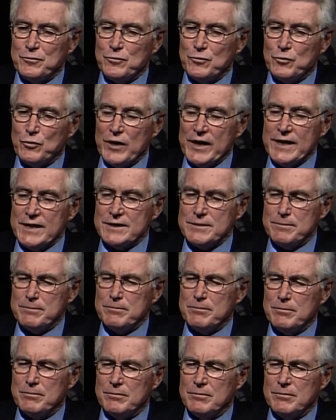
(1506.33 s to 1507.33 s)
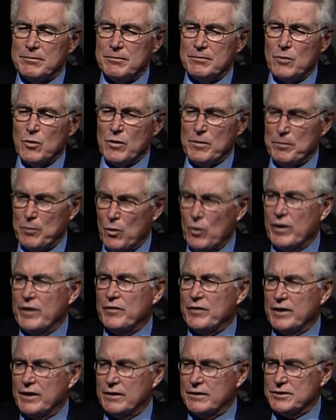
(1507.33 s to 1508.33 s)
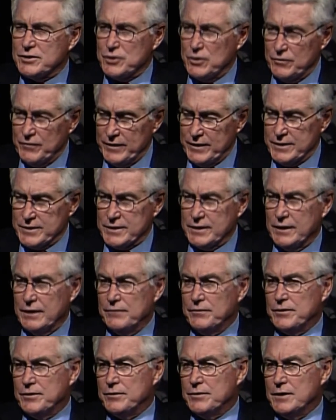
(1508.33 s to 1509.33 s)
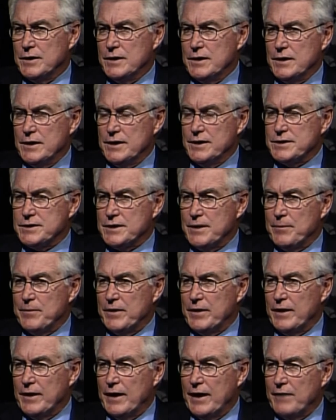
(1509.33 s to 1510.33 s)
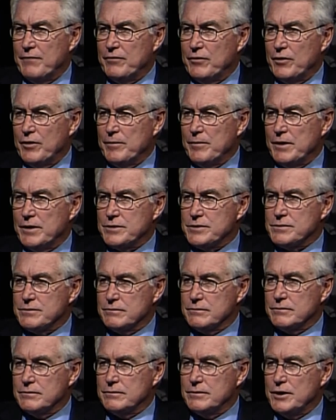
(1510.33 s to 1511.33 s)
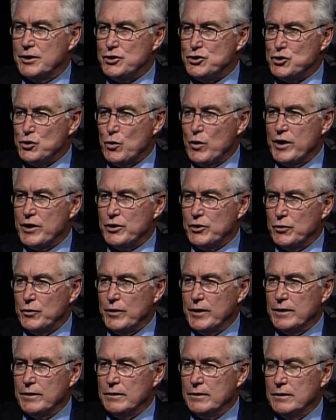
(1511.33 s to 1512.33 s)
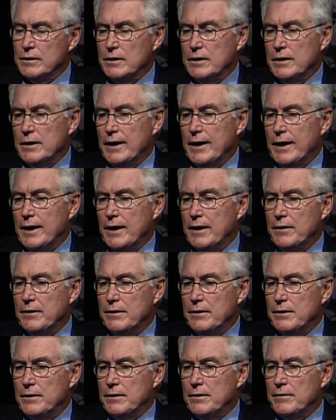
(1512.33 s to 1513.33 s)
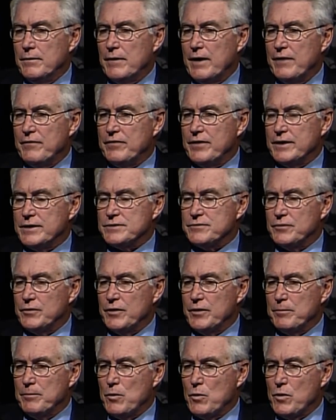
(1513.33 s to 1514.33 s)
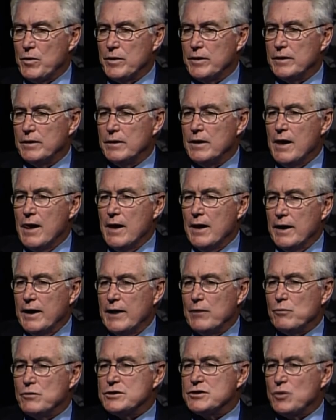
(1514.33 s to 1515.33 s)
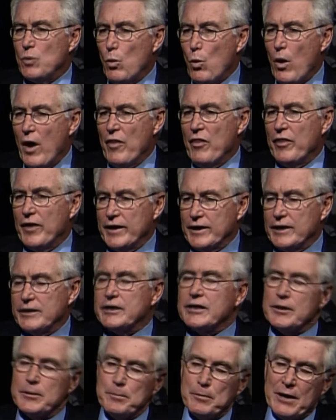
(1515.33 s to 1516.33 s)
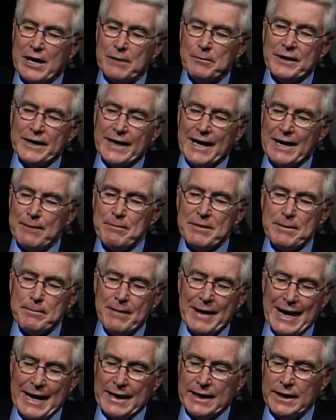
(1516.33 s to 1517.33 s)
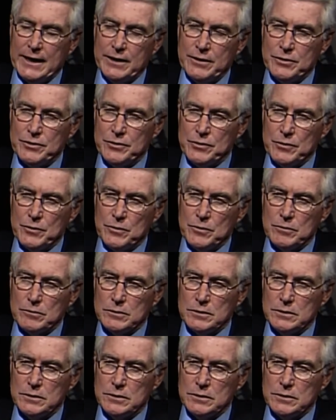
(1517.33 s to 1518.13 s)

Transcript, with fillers: race, more importantly, serving as governor, is something that I very much enjoyed doing And I think it's very important. And it was the one thing that could have probably got me back into